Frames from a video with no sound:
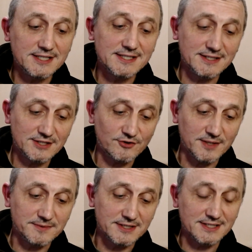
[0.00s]
in the
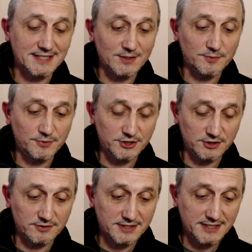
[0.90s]
scriptures as they were
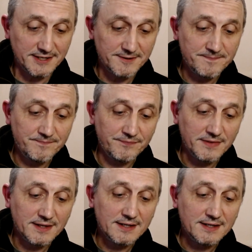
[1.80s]
produced.
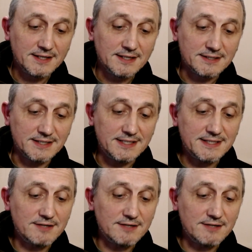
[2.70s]
C.T.